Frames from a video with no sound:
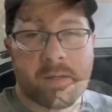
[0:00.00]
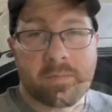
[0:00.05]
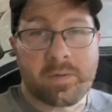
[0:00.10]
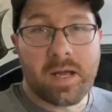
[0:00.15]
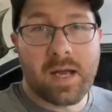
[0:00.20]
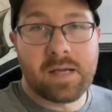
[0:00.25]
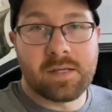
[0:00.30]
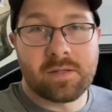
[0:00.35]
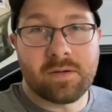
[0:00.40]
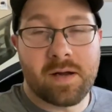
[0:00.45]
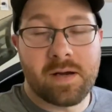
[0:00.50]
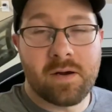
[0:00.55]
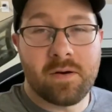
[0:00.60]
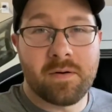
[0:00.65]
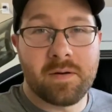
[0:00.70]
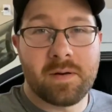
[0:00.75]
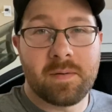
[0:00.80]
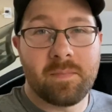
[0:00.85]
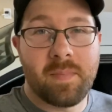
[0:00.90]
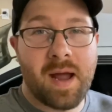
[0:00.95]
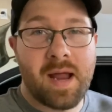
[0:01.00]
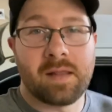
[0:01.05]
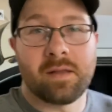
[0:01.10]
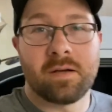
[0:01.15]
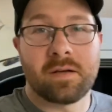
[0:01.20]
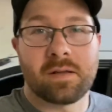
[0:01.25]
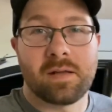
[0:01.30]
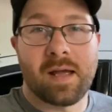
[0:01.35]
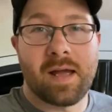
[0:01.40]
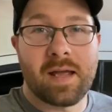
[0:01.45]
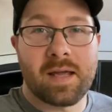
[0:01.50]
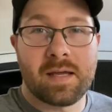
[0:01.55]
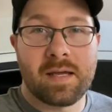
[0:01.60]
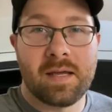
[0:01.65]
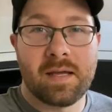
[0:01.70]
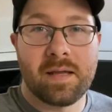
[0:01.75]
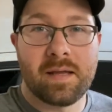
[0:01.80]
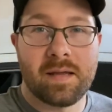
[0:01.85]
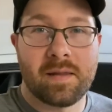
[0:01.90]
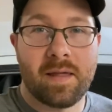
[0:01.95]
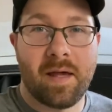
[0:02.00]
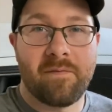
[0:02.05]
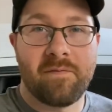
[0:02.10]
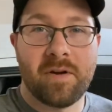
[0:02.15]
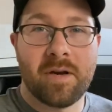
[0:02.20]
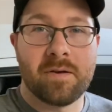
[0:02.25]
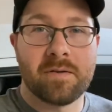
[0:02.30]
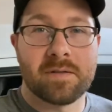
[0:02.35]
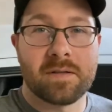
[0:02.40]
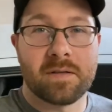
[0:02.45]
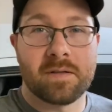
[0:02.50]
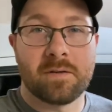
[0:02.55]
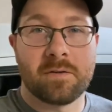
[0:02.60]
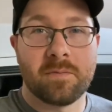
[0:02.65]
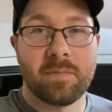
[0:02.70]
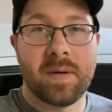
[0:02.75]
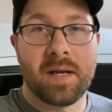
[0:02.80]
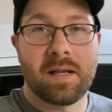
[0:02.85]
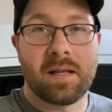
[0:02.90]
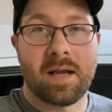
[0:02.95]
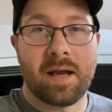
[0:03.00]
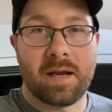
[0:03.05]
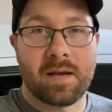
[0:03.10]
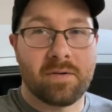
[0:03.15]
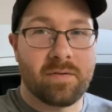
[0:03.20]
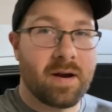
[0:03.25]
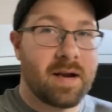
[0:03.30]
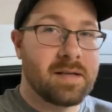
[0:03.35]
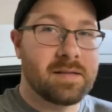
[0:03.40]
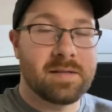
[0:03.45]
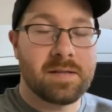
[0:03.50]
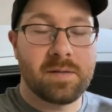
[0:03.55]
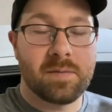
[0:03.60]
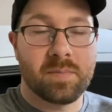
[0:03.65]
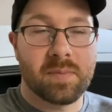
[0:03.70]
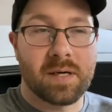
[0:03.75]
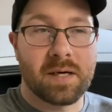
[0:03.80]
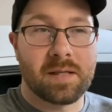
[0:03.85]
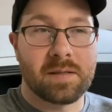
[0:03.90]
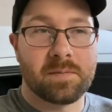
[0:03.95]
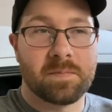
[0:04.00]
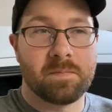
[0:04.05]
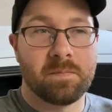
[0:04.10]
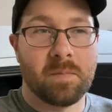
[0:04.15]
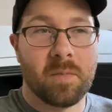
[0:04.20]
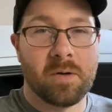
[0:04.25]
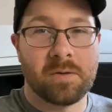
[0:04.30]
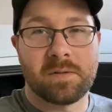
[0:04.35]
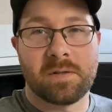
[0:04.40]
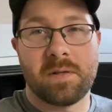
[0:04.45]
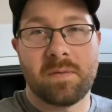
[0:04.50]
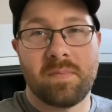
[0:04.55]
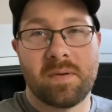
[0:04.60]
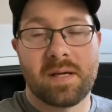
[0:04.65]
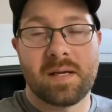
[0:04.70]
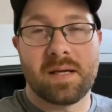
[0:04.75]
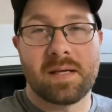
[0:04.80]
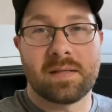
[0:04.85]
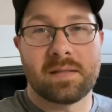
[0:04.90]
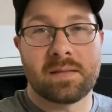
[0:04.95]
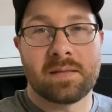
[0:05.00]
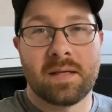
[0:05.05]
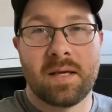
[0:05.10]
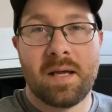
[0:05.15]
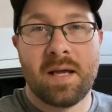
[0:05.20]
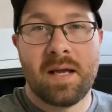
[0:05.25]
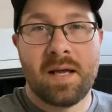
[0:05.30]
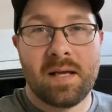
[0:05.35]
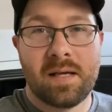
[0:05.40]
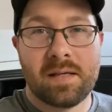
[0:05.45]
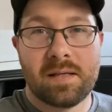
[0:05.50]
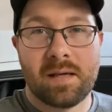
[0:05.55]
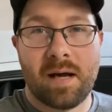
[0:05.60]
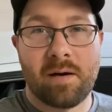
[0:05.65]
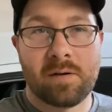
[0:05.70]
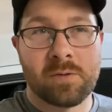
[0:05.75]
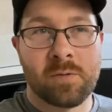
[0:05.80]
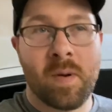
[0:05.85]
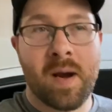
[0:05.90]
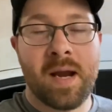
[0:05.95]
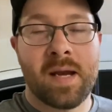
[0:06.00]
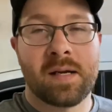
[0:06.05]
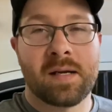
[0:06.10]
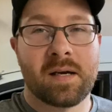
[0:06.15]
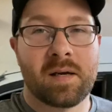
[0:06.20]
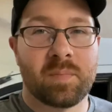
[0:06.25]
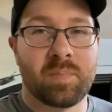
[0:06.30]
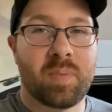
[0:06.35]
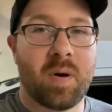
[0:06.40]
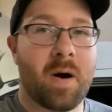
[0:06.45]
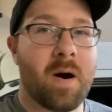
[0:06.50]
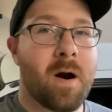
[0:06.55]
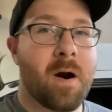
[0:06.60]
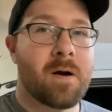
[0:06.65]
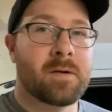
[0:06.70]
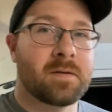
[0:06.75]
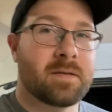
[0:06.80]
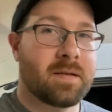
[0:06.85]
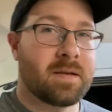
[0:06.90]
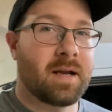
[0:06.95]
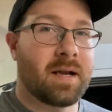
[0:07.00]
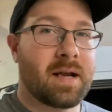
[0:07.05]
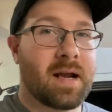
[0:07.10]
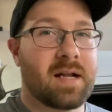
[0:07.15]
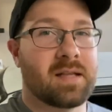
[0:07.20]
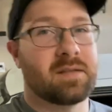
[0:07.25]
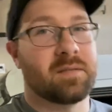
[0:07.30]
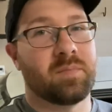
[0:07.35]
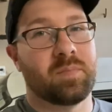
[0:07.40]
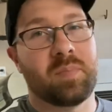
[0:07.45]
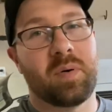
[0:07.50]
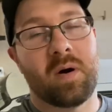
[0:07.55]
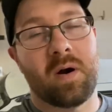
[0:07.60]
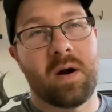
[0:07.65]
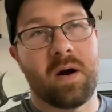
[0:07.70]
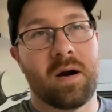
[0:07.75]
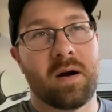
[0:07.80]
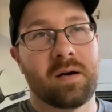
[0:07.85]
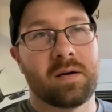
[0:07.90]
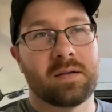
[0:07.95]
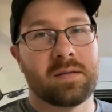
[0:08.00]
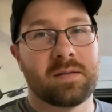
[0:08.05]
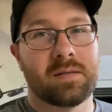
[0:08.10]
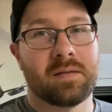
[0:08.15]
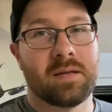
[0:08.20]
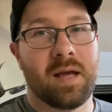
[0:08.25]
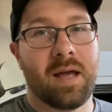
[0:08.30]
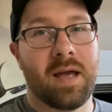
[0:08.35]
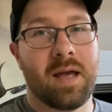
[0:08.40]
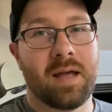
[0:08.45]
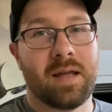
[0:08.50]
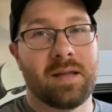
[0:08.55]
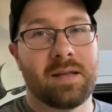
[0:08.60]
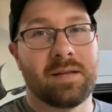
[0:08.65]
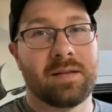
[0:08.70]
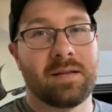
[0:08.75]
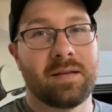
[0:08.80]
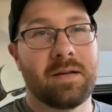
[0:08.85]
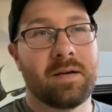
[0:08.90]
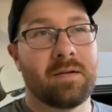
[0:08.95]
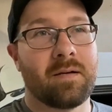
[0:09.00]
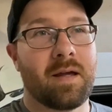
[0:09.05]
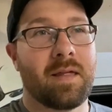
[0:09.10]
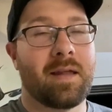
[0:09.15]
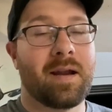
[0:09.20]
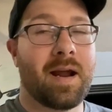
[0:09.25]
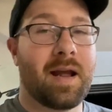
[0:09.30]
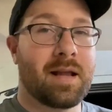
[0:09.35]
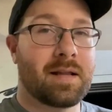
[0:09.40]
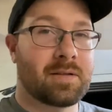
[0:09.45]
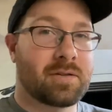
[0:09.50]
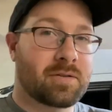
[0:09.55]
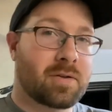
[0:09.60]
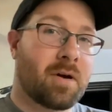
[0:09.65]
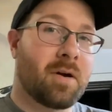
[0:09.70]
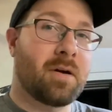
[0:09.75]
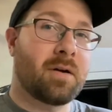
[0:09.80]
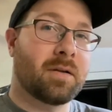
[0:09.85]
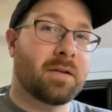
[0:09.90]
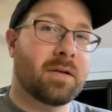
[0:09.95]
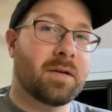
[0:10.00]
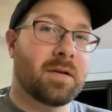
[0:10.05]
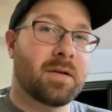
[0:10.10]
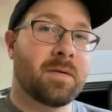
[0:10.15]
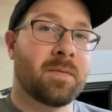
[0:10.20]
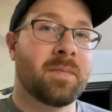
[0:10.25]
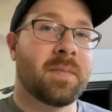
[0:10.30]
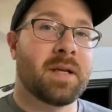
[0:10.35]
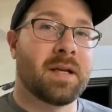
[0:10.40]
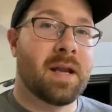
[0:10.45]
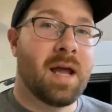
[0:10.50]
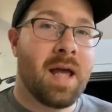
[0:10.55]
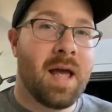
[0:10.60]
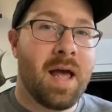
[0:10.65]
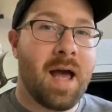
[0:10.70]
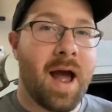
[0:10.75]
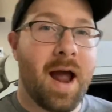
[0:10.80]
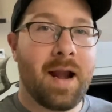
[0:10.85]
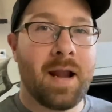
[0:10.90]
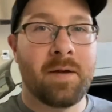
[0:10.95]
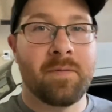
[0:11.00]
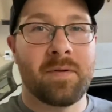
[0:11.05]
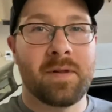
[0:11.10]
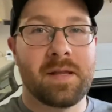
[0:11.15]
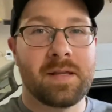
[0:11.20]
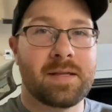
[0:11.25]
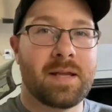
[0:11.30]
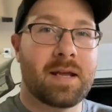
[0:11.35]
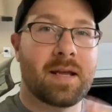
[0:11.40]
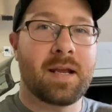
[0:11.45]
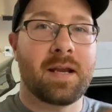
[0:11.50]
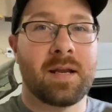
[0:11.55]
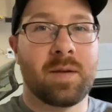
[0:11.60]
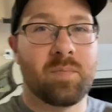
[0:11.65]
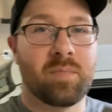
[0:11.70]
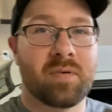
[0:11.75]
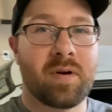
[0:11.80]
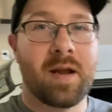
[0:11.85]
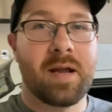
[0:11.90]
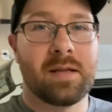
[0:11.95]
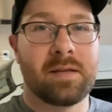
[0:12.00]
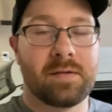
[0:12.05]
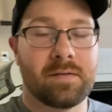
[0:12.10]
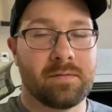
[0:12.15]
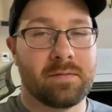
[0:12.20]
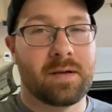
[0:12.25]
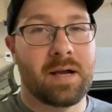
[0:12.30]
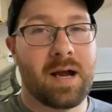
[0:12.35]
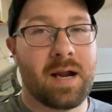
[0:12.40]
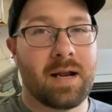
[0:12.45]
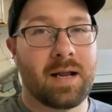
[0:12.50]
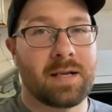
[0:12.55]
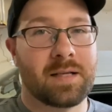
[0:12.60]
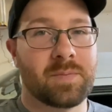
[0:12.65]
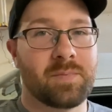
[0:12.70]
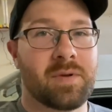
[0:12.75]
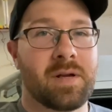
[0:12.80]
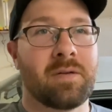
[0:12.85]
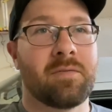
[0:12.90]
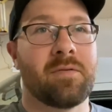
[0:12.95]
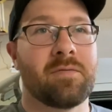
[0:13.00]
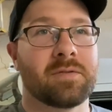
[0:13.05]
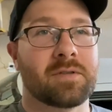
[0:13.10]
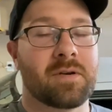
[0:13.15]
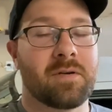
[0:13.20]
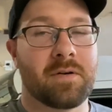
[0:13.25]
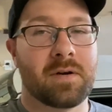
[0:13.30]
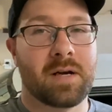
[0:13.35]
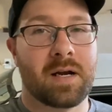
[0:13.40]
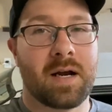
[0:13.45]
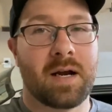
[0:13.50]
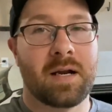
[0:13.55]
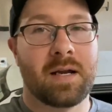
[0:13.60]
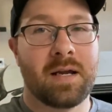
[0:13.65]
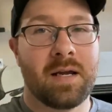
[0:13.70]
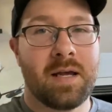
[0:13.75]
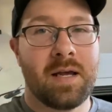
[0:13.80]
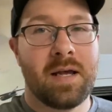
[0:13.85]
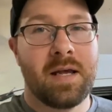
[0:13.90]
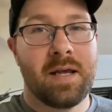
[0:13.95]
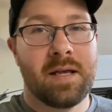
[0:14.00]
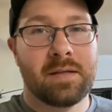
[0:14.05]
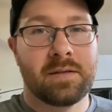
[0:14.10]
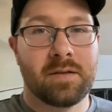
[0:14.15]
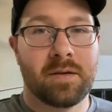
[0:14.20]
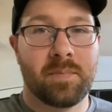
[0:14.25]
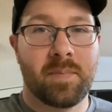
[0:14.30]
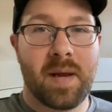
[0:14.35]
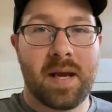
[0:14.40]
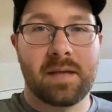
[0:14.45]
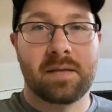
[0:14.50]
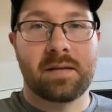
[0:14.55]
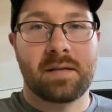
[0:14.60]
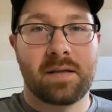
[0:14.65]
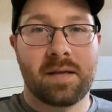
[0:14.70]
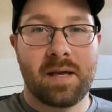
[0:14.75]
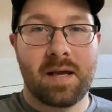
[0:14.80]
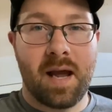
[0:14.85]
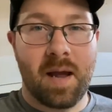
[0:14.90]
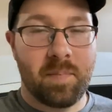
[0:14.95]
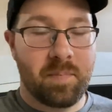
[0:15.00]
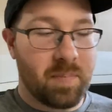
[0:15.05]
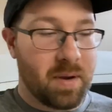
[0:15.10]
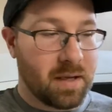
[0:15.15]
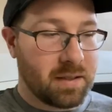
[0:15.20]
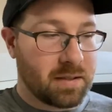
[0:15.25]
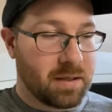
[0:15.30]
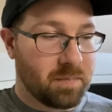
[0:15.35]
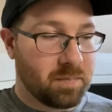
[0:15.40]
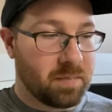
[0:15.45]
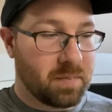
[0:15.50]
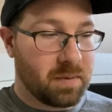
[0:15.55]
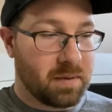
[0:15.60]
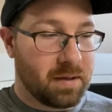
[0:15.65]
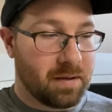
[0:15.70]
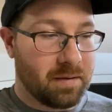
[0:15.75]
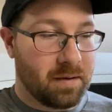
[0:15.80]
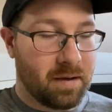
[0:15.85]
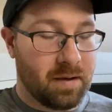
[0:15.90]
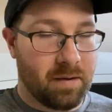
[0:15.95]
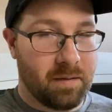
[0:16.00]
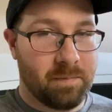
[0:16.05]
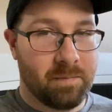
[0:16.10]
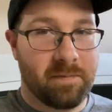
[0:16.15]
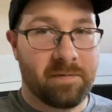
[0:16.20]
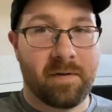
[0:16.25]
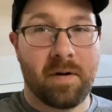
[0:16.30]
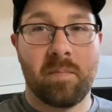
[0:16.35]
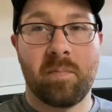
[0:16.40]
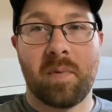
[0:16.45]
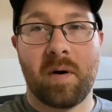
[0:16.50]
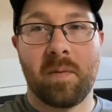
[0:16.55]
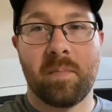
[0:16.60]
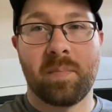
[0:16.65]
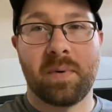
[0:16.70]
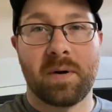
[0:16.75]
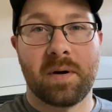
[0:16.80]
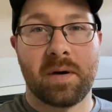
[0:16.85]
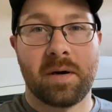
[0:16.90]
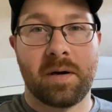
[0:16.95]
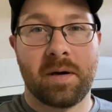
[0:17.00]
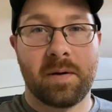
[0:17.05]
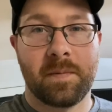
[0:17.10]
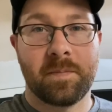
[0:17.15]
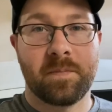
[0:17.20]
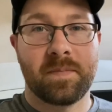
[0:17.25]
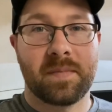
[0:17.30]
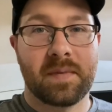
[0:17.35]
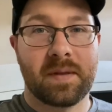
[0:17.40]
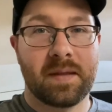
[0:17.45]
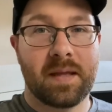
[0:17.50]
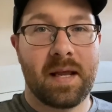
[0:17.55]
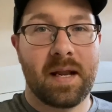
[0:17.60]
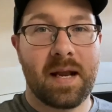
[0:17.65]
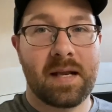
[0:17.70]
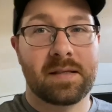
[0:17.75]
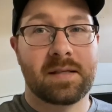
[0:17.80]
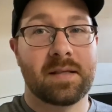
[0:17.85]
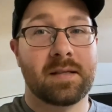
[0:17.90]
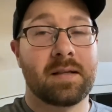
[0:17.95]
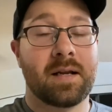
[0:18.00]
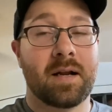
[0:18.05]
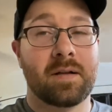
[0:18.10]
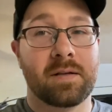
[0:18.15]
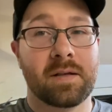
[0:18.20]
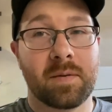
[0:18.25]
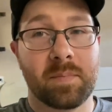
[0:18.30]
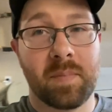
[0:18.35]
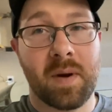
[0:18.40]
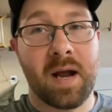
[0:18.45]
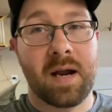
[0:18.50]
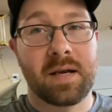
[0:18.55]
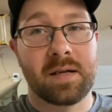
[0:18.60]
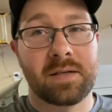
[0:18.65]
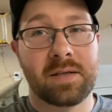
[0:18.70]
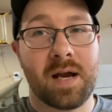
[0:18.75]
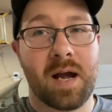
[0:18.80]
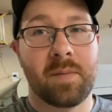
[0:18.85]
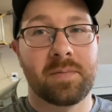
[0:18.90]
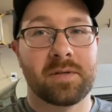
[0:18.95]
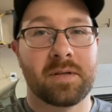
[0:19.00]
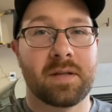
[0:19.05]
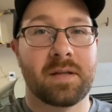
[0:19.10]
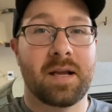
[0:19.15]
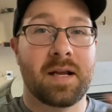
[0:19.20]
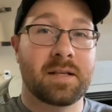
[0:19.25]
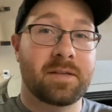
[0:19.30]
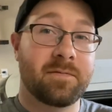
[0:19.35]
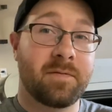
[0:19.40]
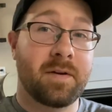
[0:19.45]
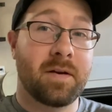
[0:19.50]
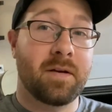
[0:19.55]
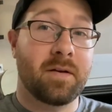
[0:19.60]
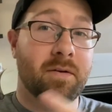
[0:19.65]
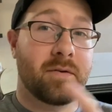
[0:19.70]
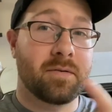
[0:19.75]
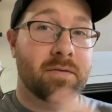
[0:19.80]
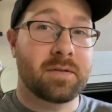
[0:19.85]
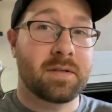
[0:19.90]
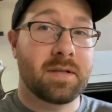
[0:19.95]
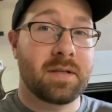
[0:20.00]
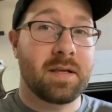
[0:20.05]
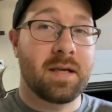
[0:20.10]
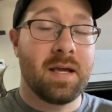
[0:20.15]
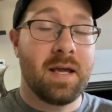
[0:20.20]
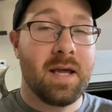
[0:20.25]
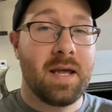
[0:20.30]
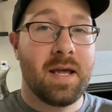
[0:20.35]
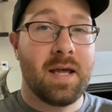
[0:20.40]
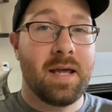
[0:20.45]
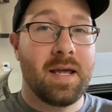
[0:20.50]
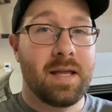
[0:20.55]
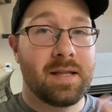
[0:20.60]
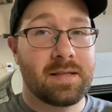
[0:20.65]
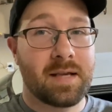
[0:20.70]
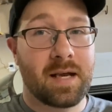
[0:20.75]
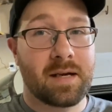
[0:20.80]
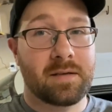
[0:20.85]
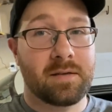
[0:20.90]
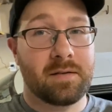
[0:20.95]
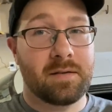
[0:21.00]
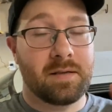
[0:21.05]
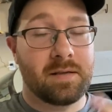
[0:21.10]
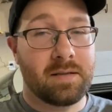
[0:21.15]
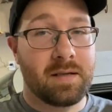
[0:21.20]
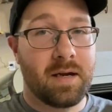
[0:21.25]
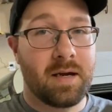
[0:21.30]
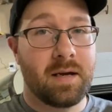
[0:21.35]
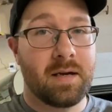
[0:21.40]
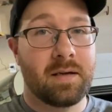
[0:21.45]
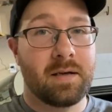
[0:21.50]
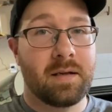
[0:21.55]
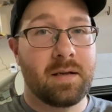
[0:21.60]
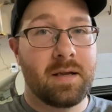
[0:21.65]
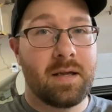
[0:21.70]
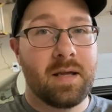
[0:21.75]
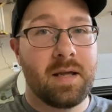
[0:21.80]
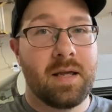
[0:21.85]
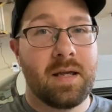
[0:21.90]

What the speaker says: guys, so I know it might look like that video is a little bit like crazy, but it's mostly because I was waiting on parts and I got some parts and, you know, and then I installed them and I didn't really take any break to kind of explain what was going on. So basically I picked up a front bumper, then I sent it out to the body shop. So the next video you'll see it's actually done.